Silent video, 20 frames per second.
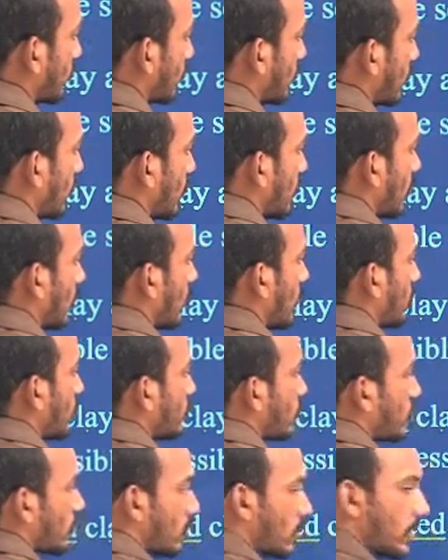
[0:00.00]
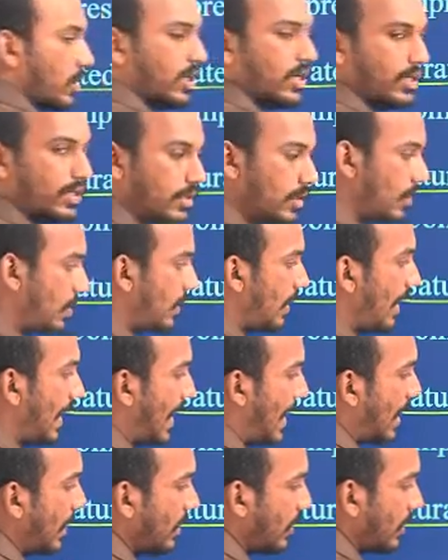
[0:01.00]
so that all these
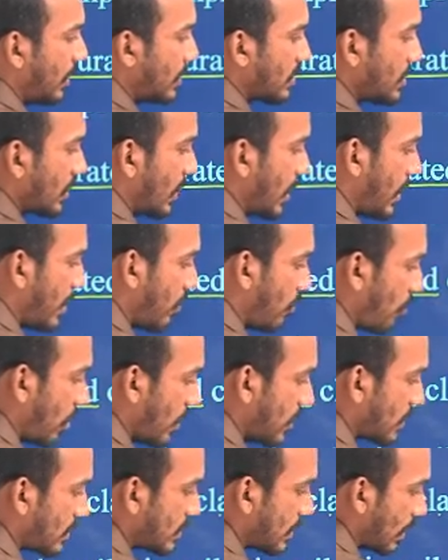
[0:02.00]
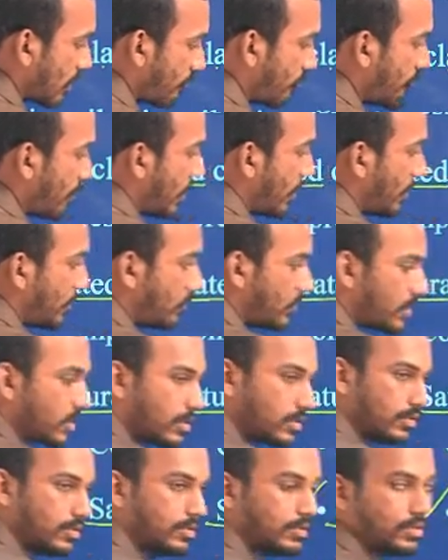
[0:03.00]
air voids are filled with
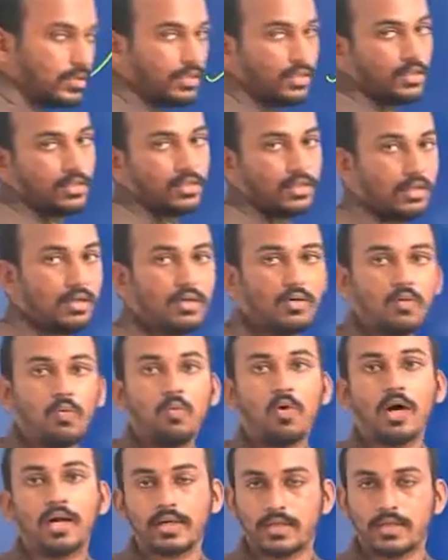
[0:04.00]
water.